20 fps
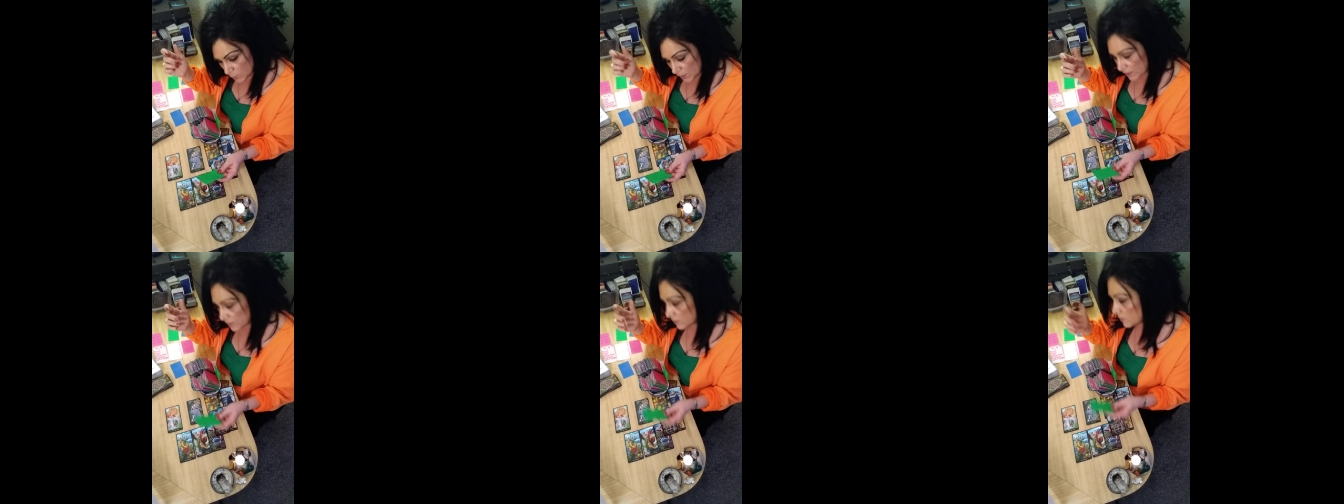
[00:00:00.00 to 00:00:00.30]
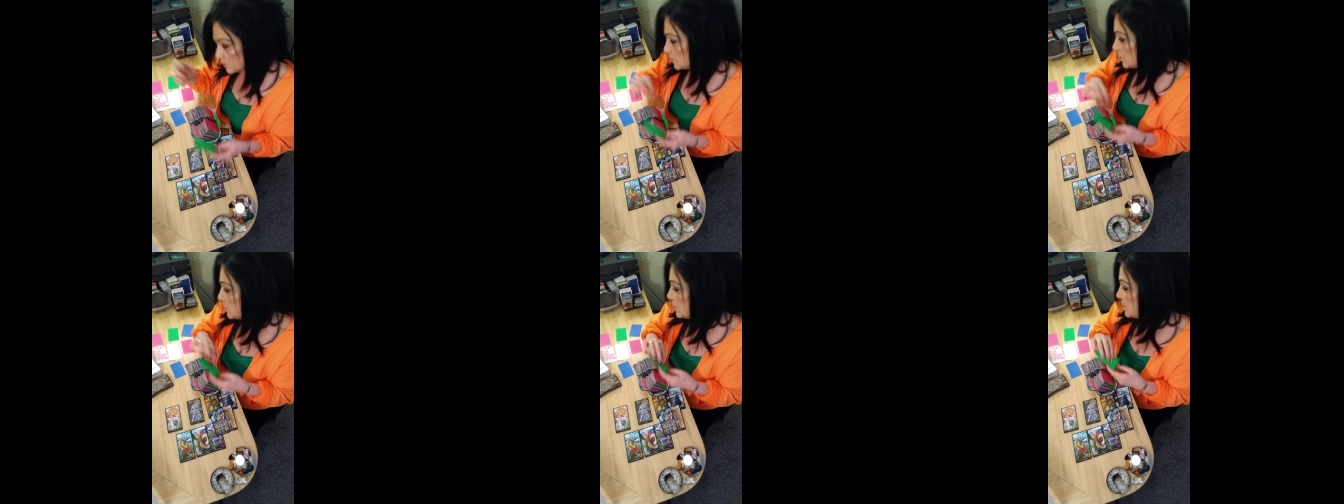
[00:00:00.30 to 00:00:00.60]
we
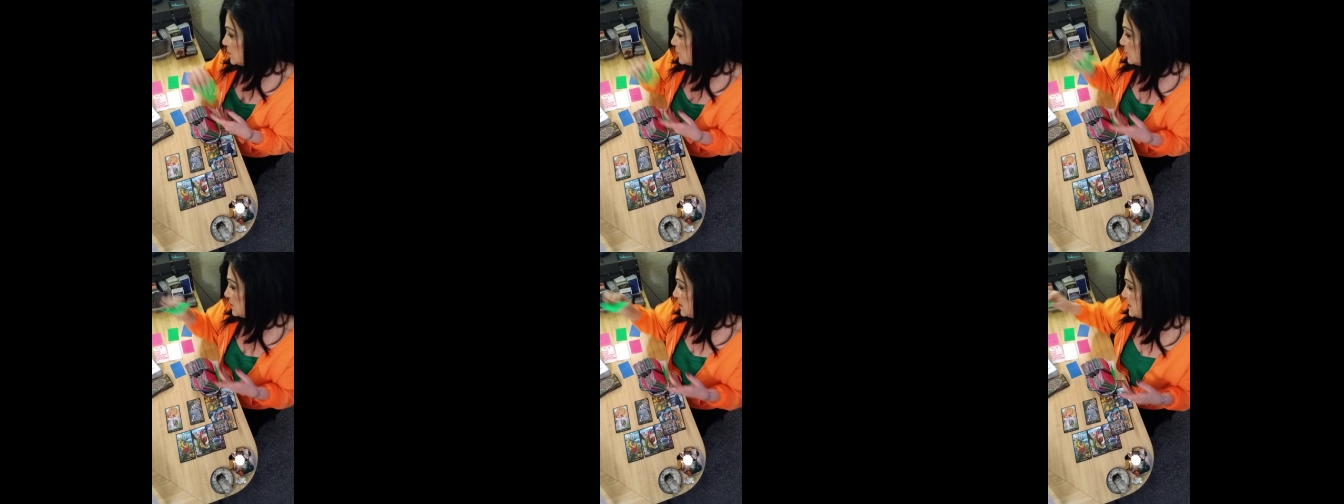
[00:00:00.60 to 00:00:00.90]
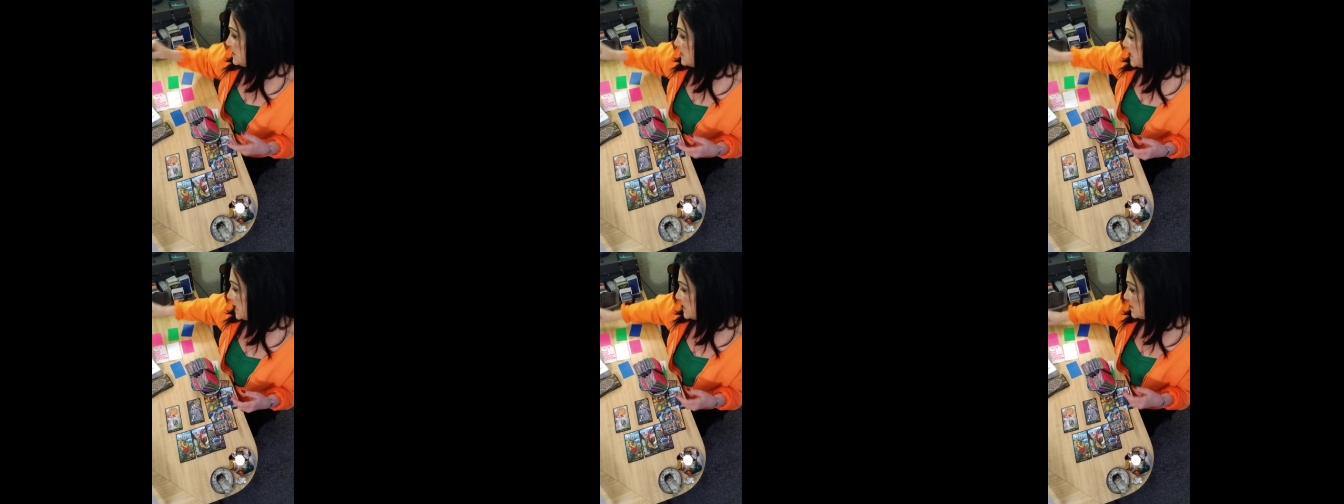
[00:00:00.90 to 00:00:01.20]
deal with
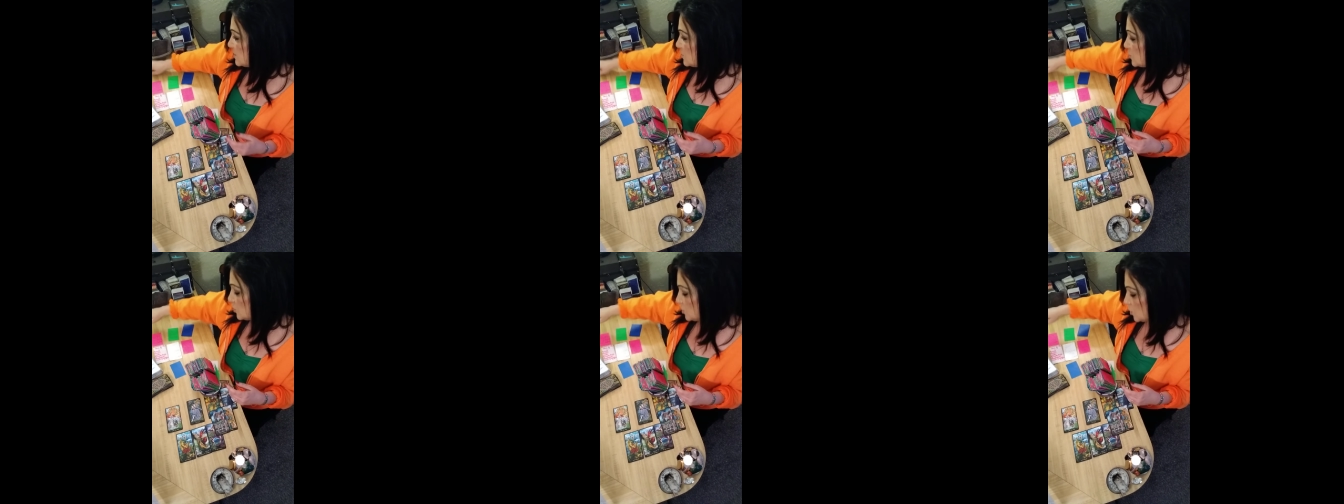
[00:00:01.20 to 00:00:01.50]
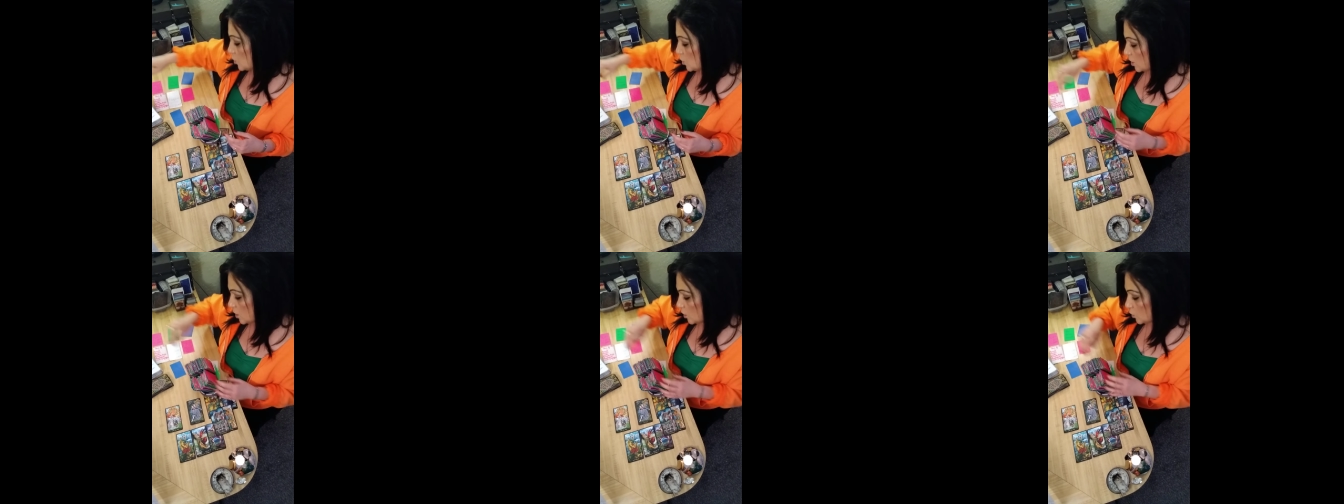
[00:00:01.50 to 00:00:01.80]
a dancer
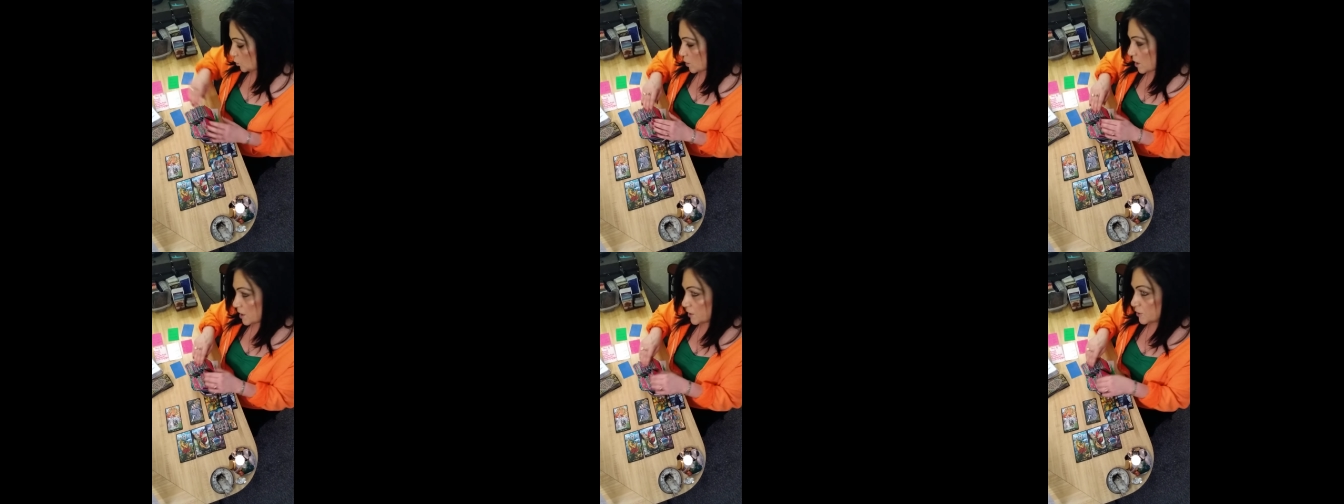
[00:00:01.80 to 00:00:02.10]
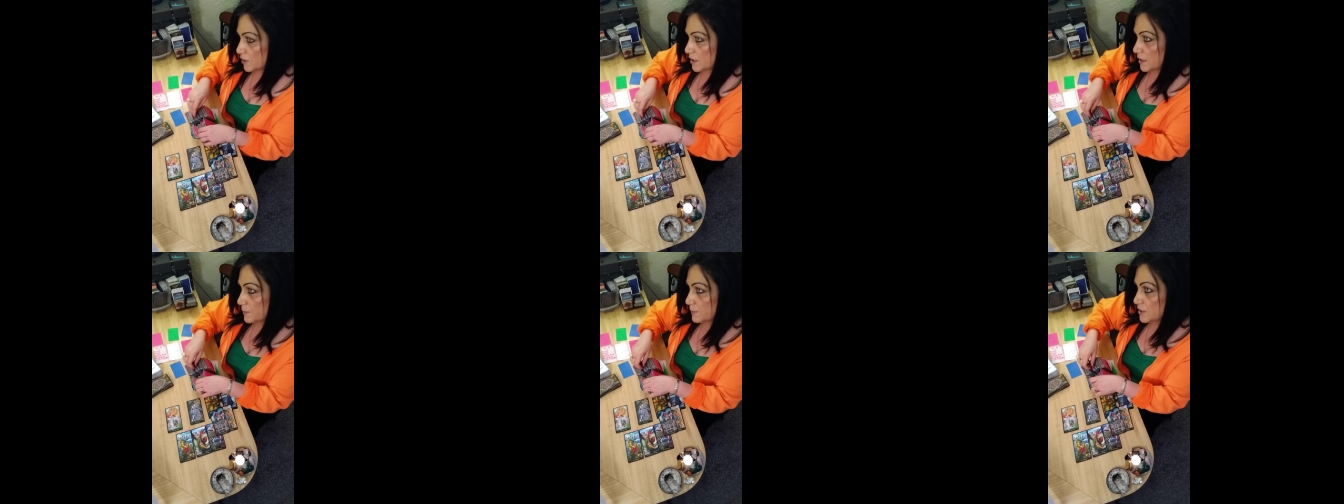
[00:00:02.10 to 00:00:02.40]
or a
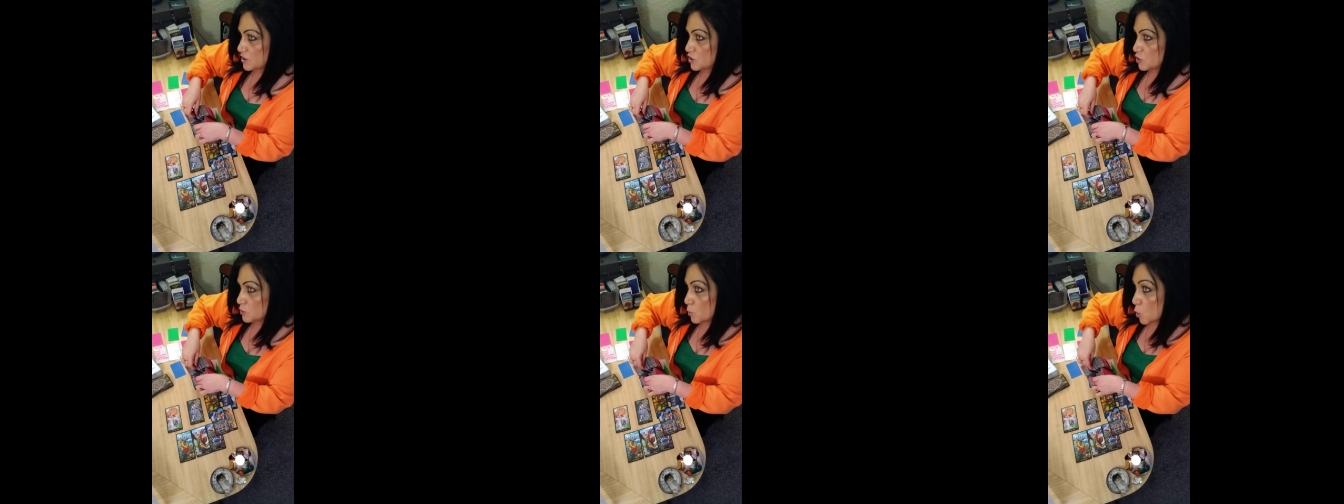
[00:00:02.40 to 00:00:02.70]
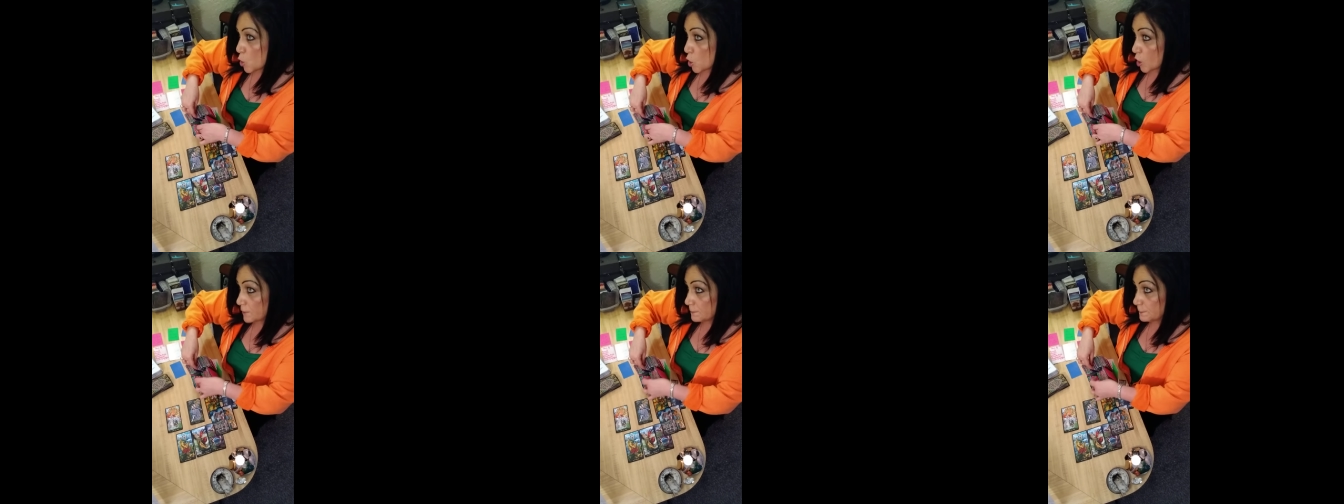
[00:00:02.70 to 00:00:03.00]
runner. Give me two
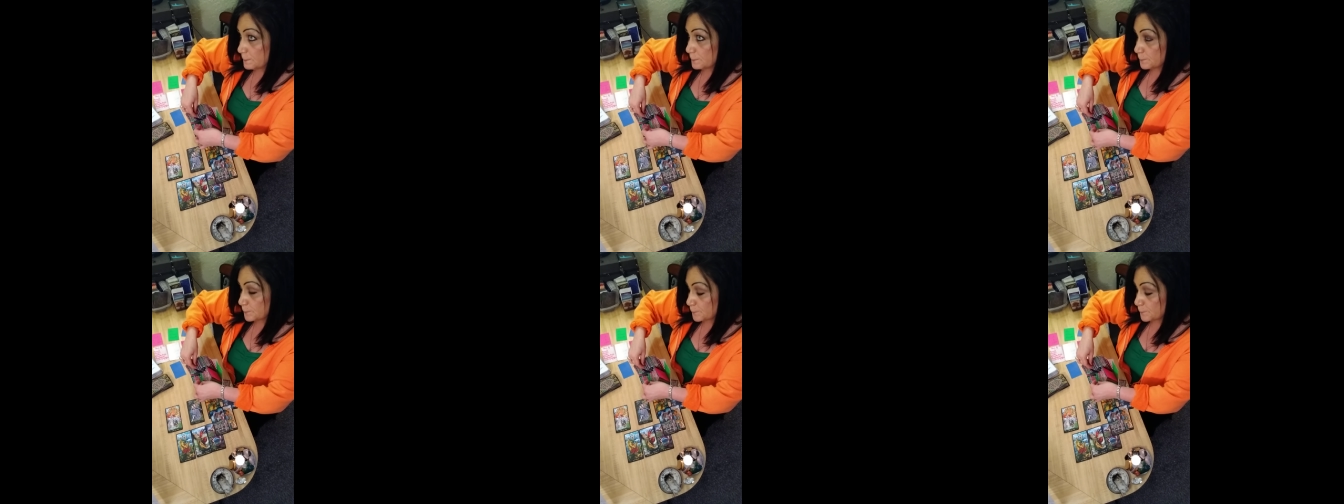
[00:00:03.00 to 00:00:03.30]
more.